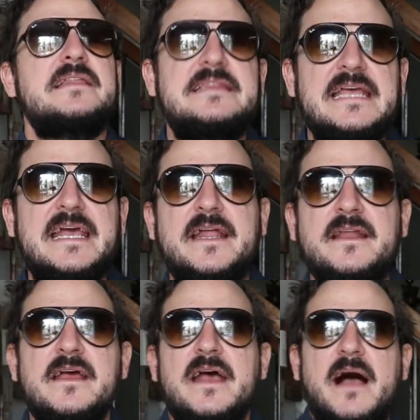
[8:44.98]

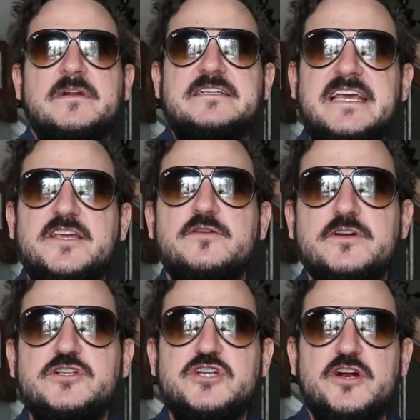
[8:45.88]
Then I'm gonna take you
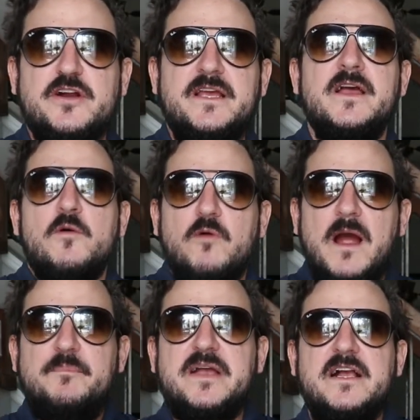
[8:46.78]
on a journey where
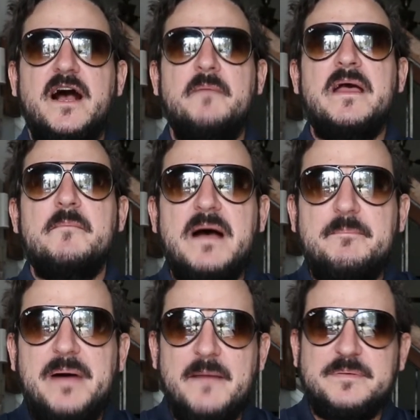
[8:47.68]
I pick up my
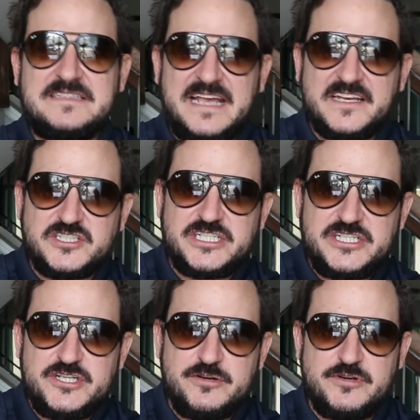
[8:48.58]
Papa's
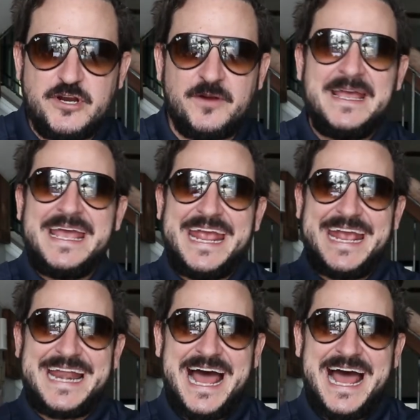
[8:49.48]
SG Junior and